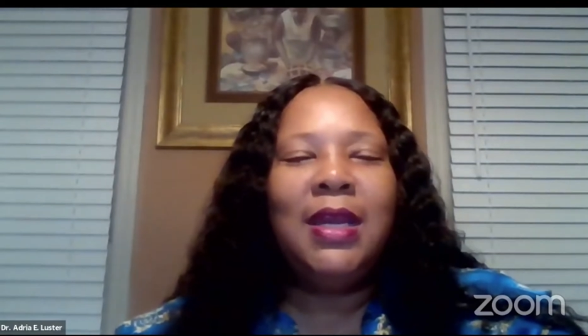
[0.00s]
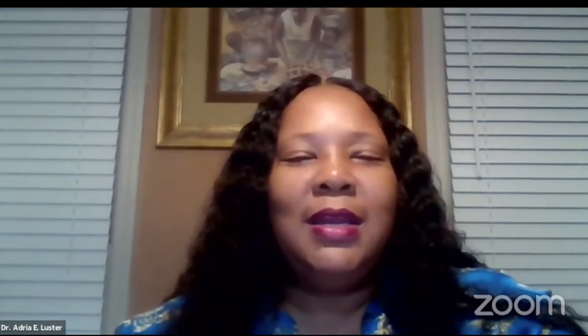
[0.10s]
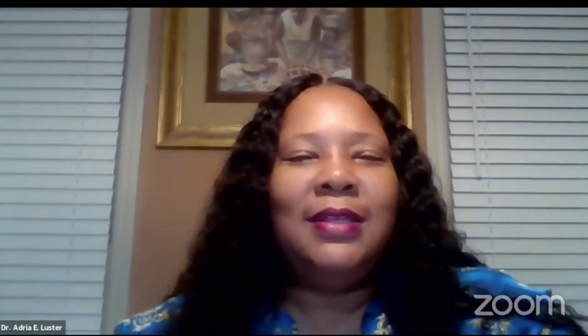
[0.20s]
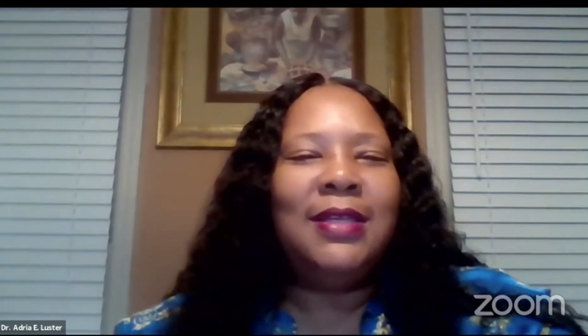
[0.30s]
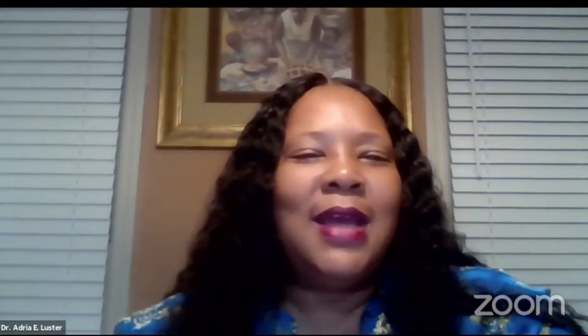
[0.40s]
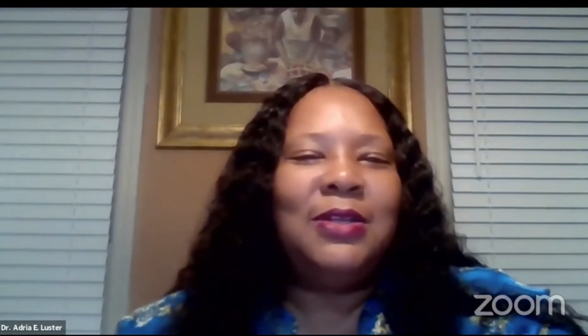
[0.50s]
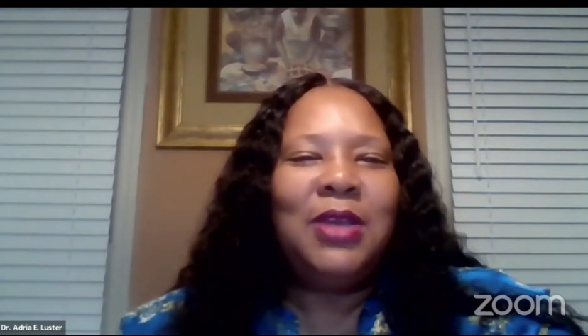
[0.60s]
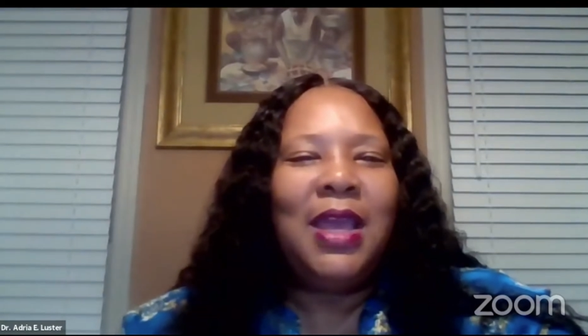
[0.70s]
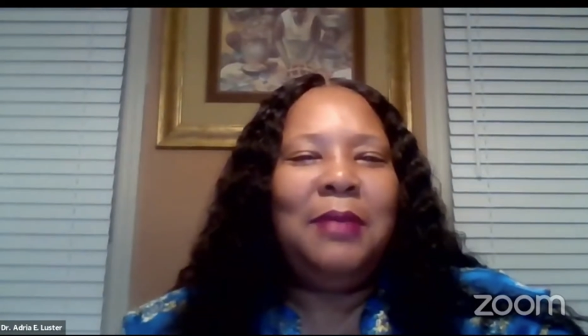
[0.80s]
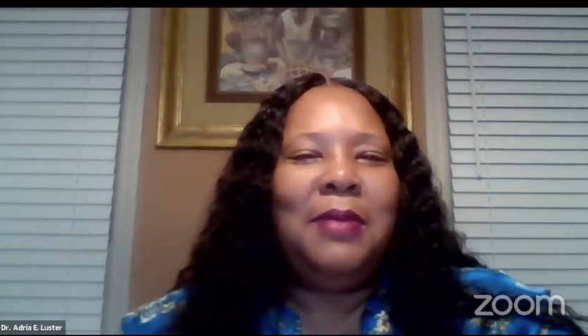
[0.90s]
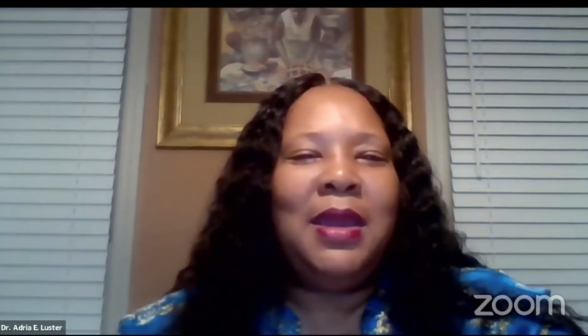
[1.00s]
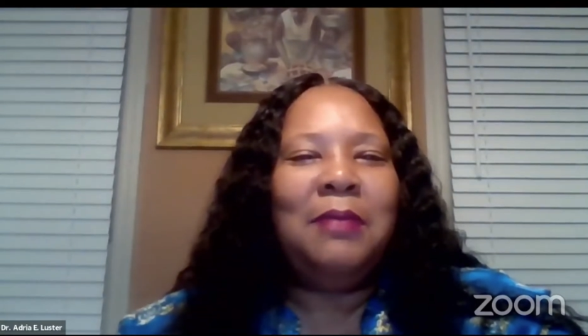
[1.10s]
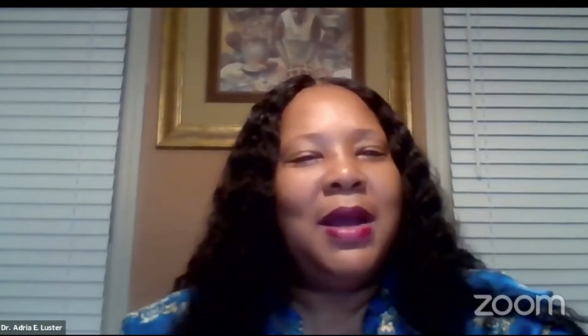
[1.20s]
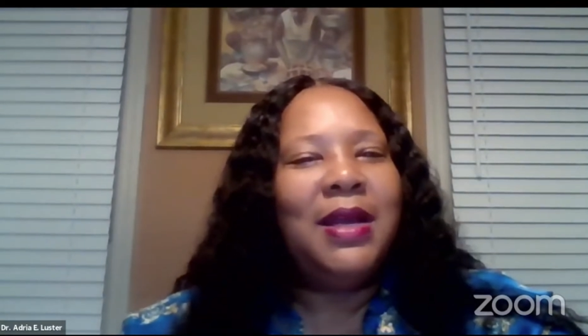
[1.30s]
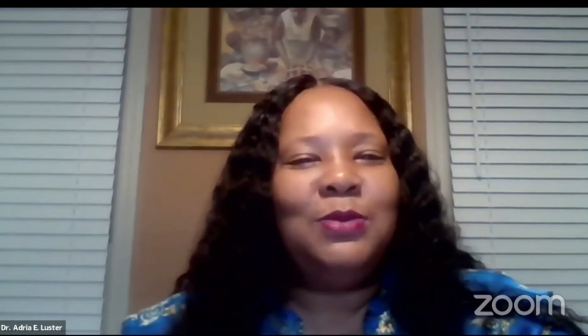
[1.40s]
the doctor came in and my
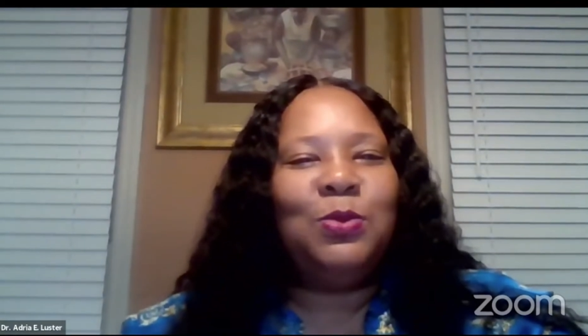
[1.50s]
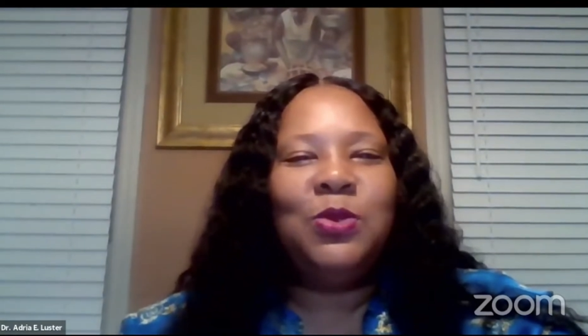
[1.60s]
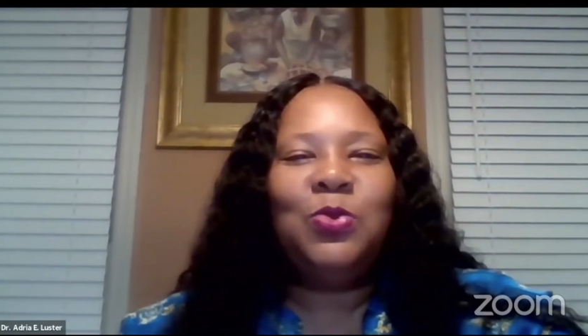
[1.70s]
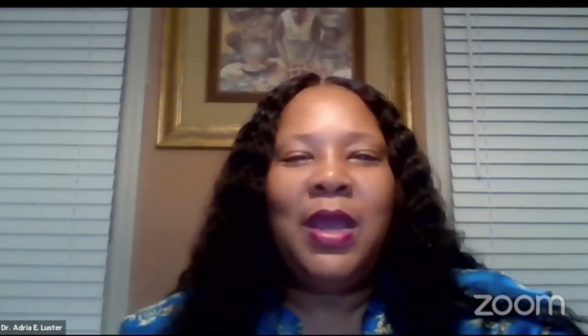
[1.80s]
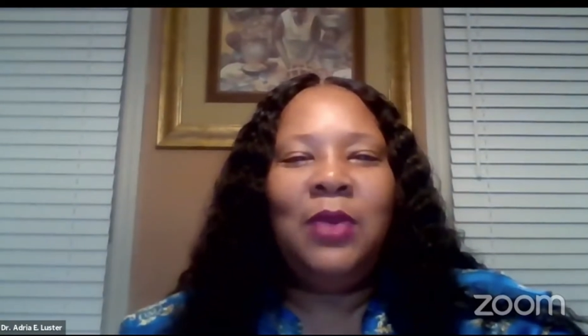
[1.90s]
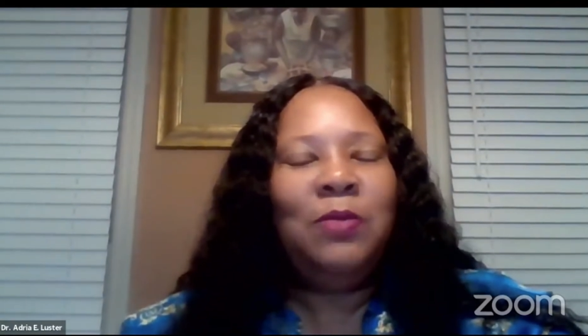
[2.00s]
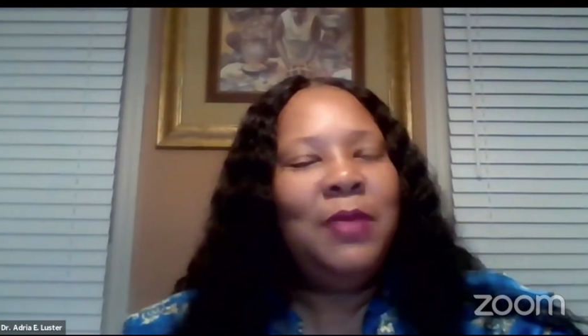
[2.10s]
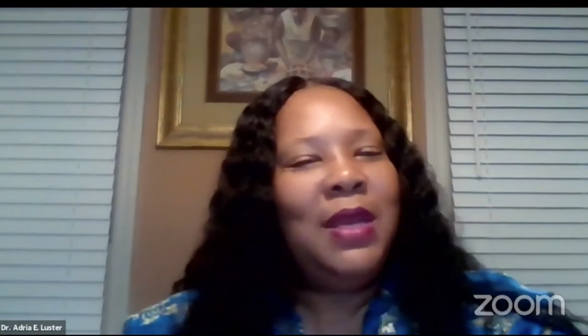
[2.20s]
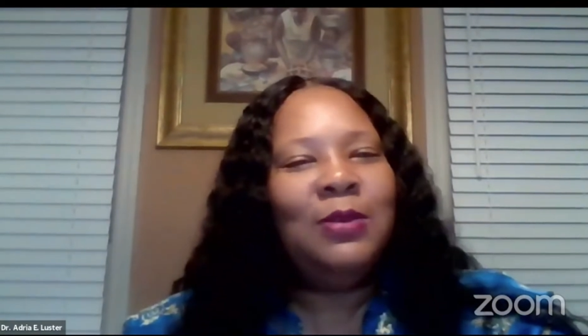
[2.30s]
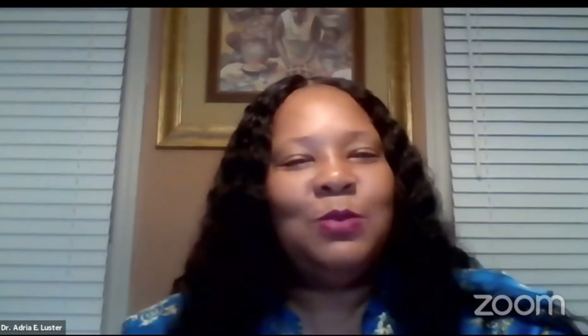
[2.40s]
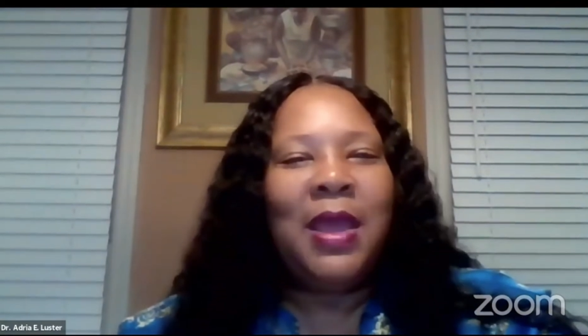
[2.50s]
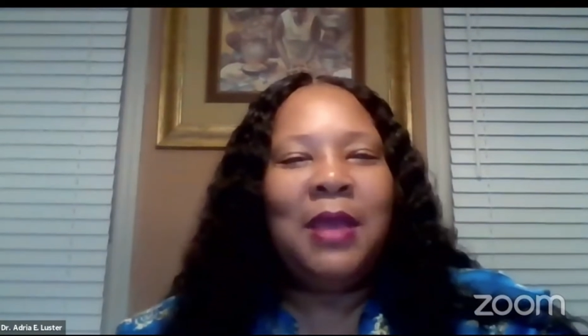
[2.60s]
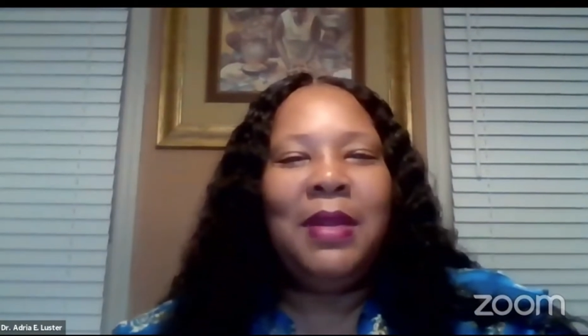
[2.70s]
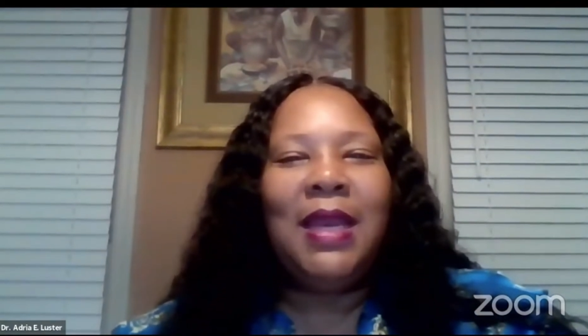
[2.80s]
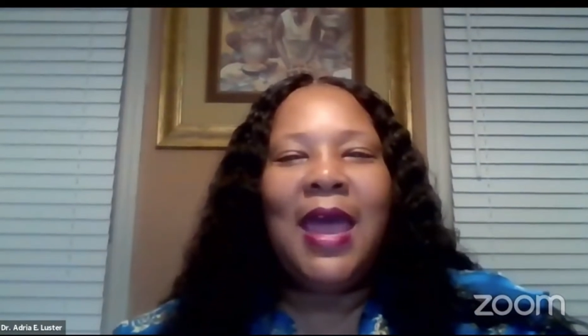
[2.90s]
husband was waiting with me. And he was making me
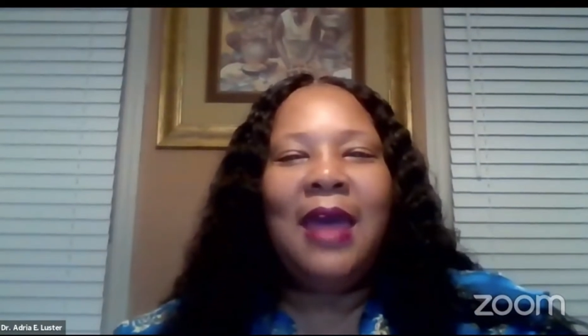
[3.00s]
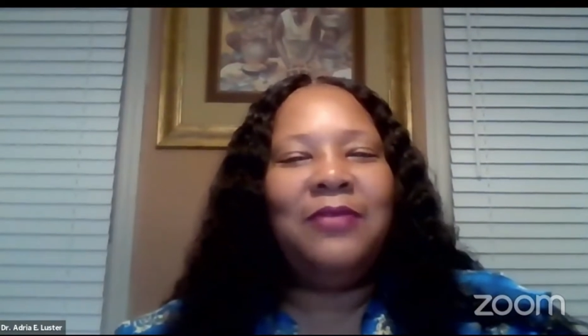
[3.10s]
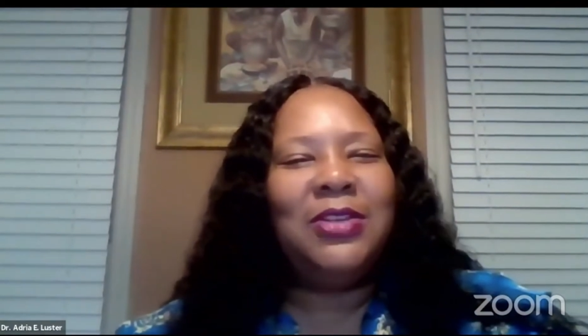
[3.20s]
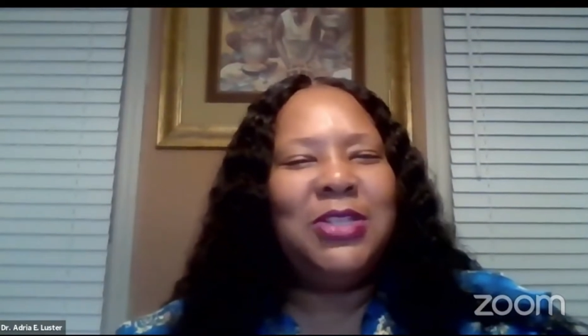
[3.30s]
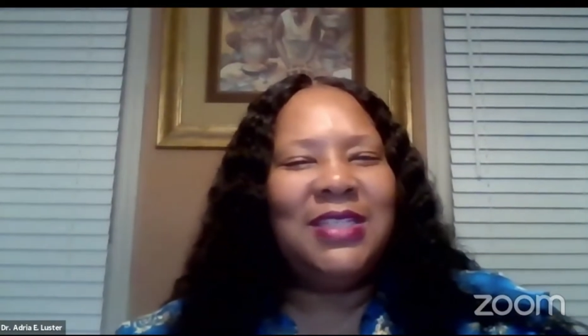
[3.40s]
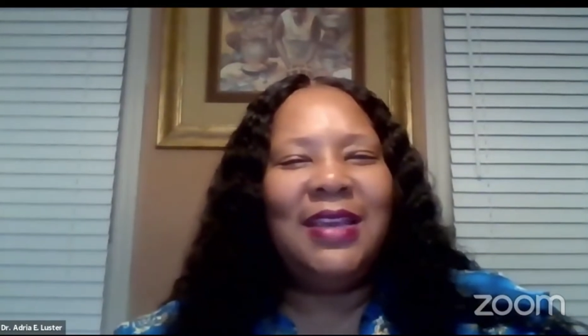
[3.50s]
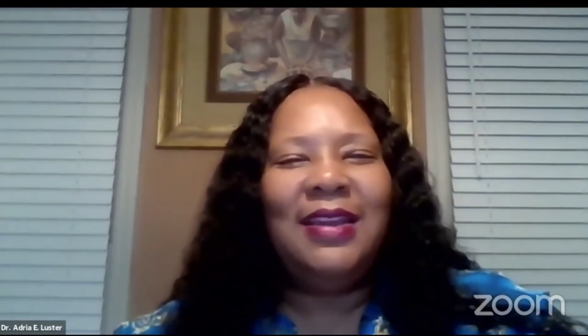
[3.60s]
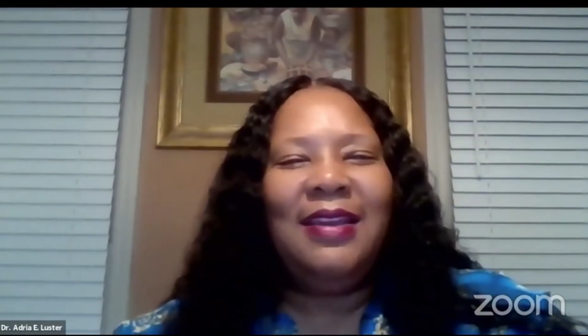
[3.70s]
laugh, and she said,